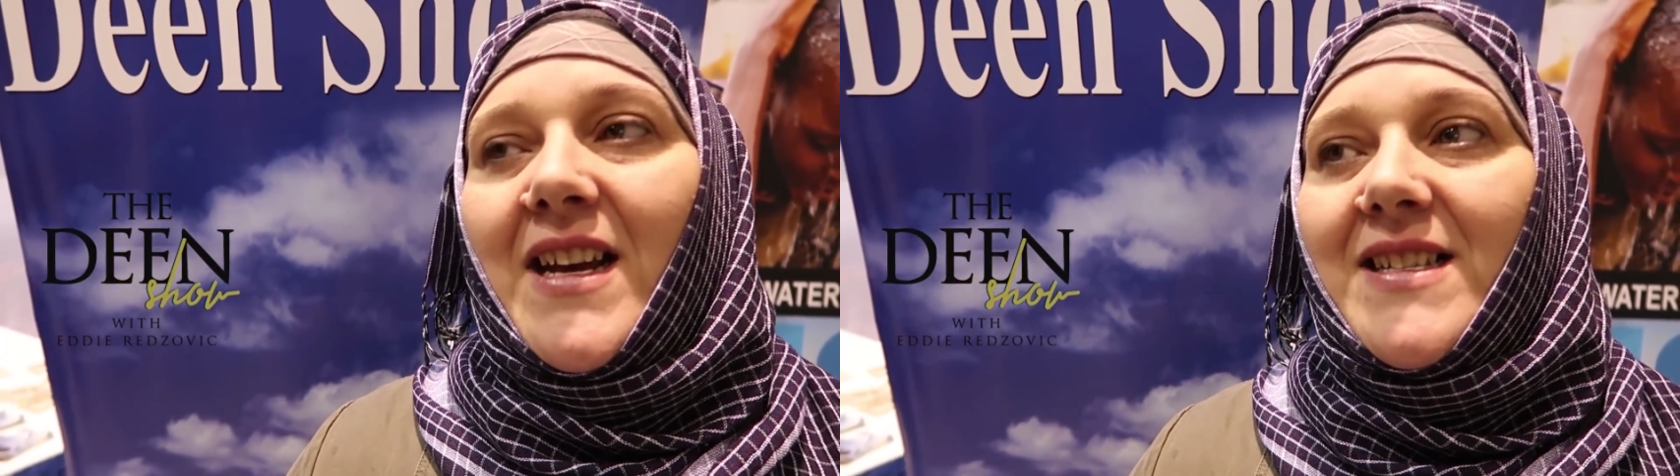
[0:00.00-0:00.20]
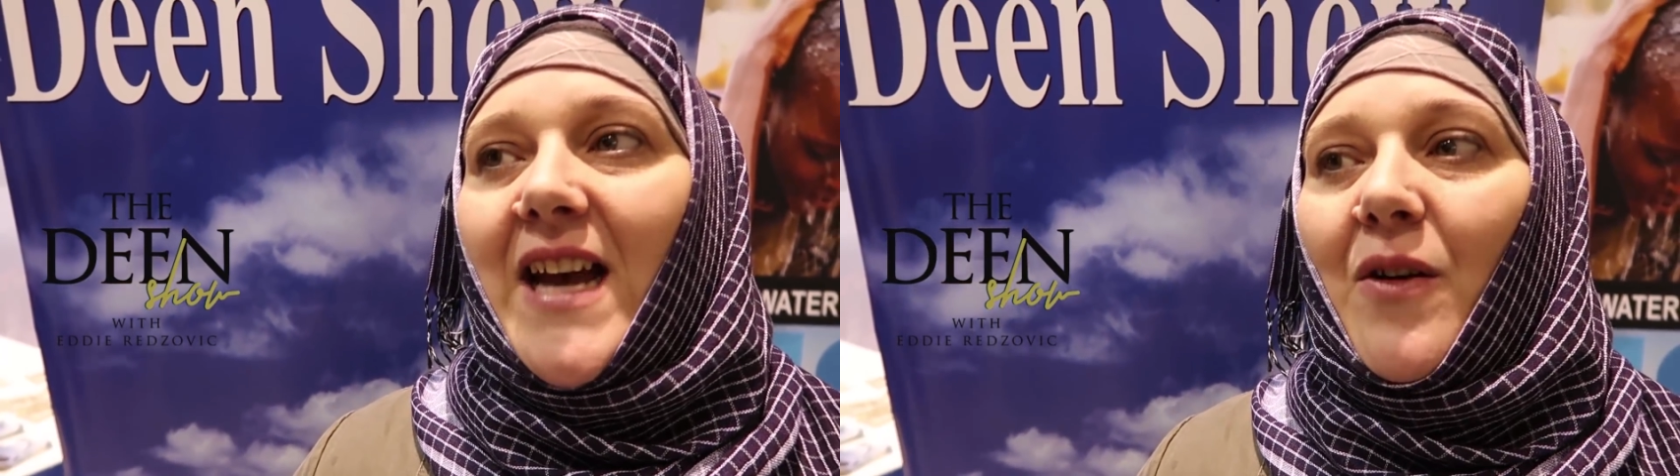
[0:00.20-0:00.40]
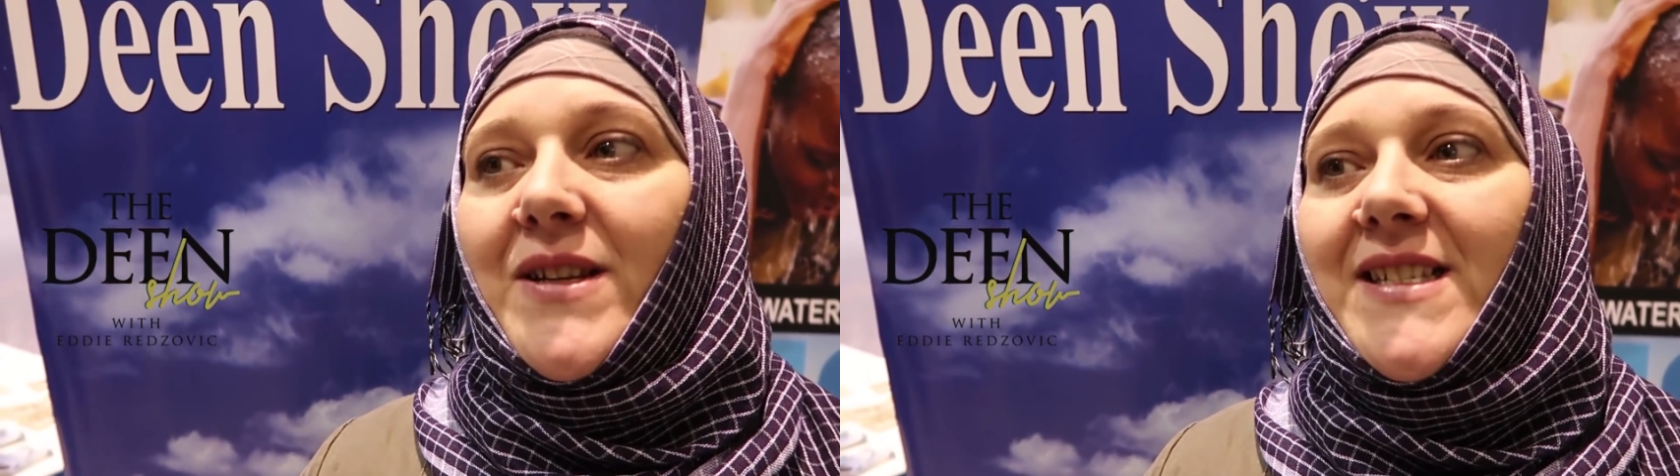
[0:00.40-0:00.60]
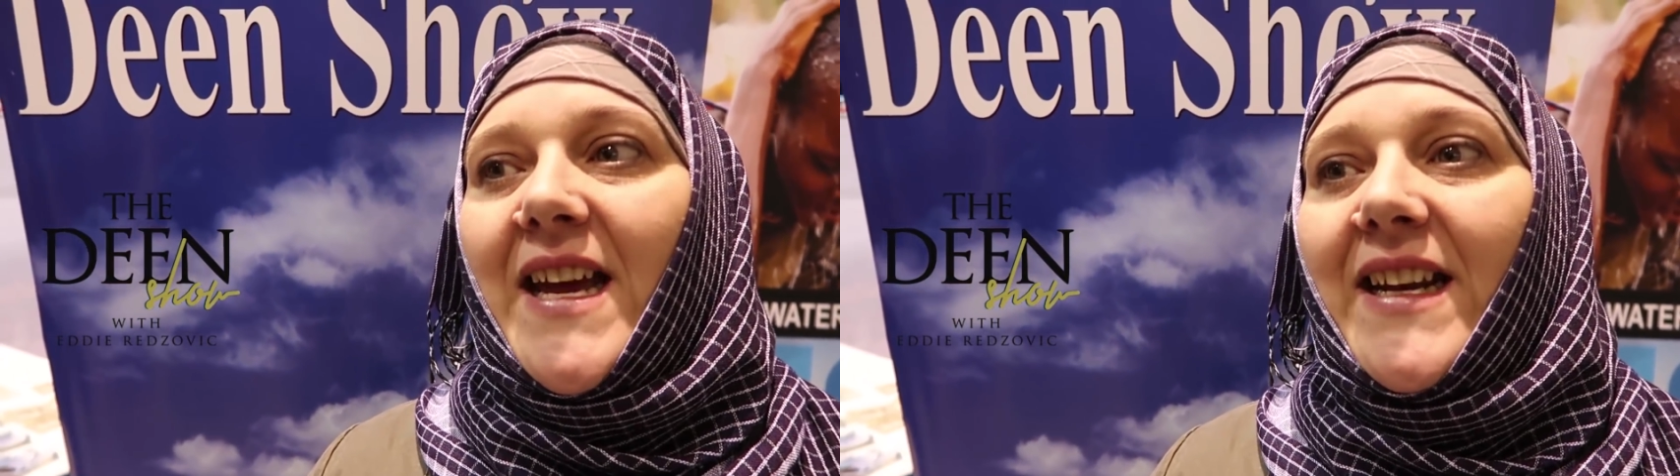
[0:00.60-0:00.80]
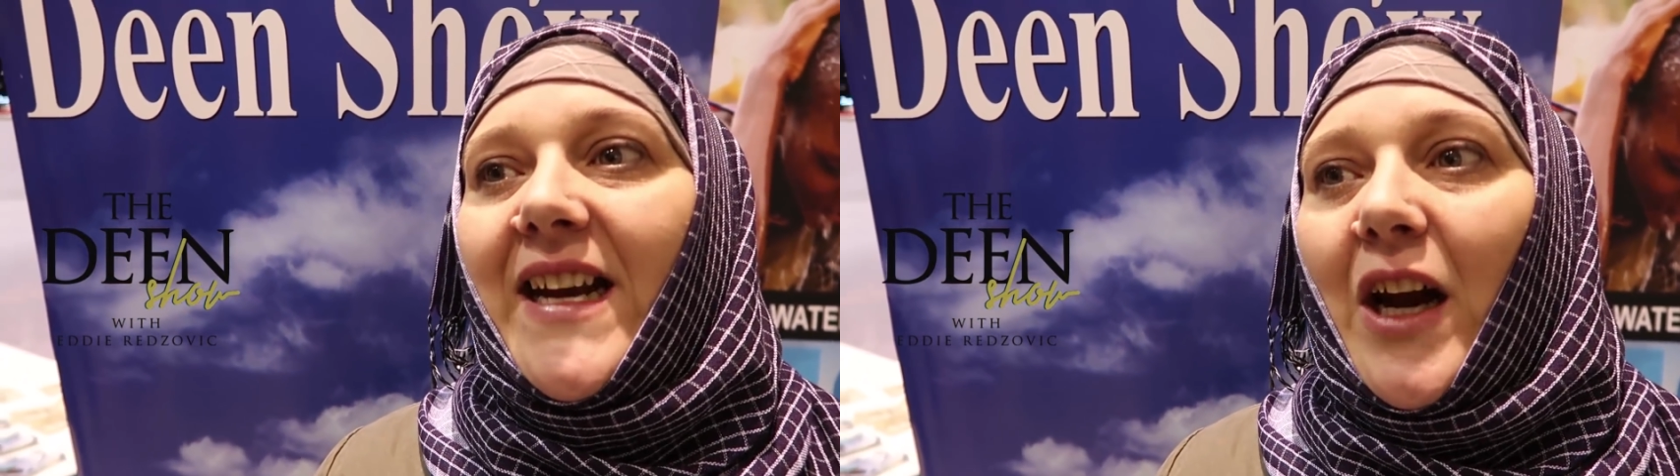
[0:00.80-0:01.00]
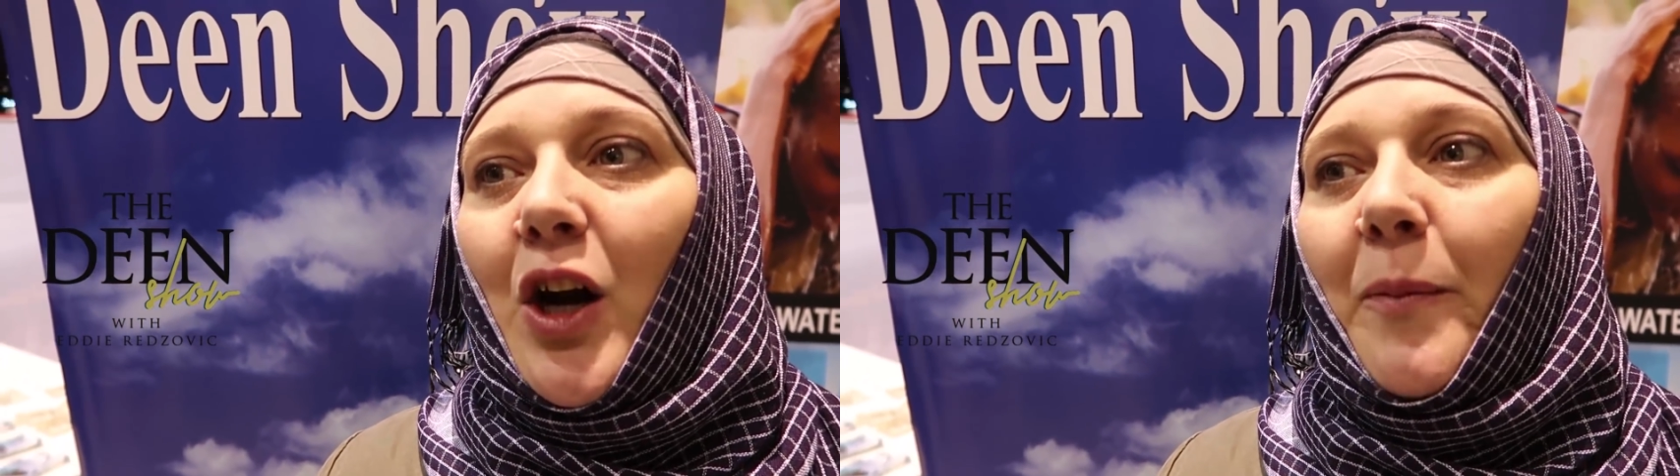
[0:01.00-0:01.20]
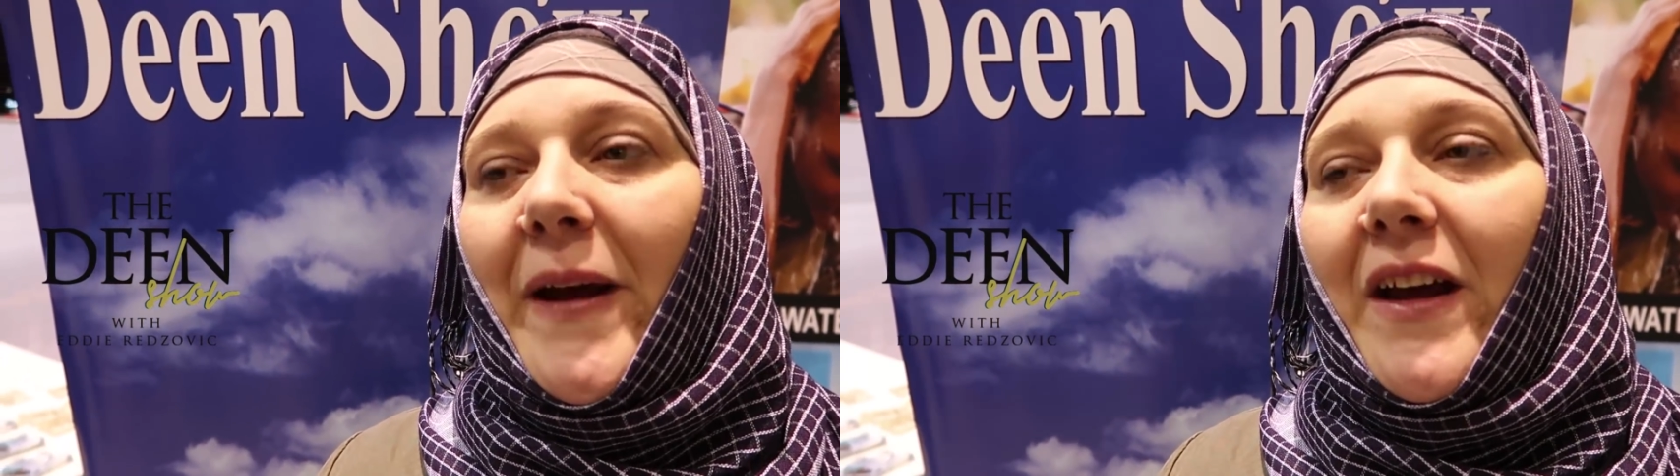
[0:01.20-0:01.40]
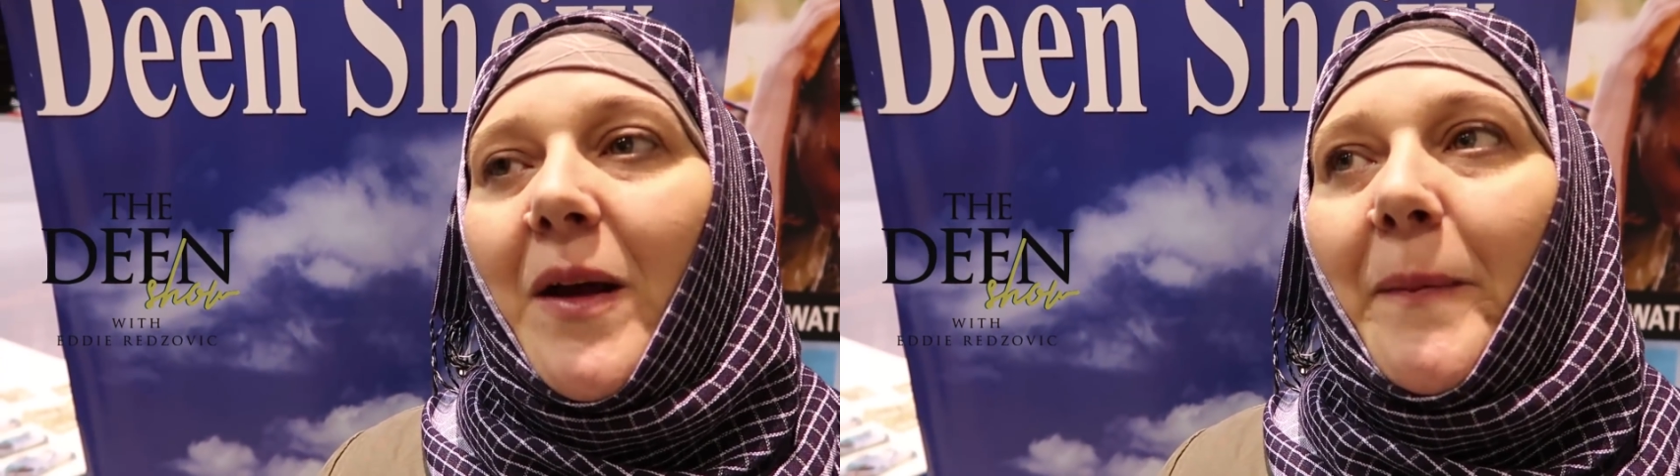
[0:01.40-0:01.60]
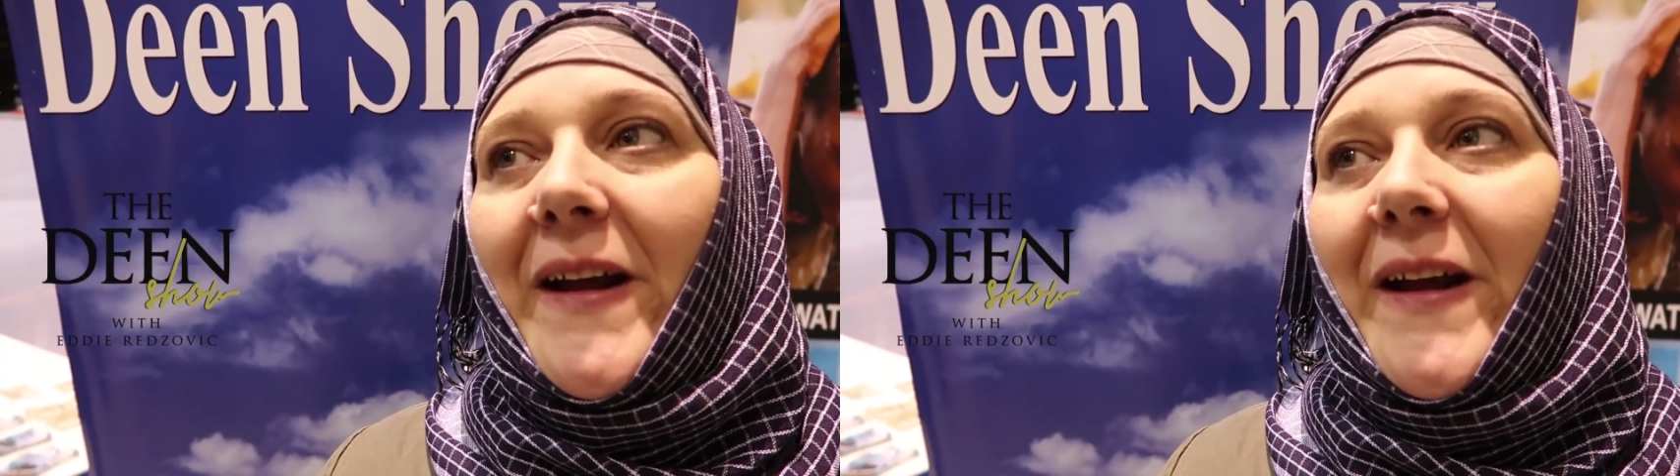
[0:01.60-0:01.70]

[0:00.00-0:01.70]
It's how it's said in Arabic,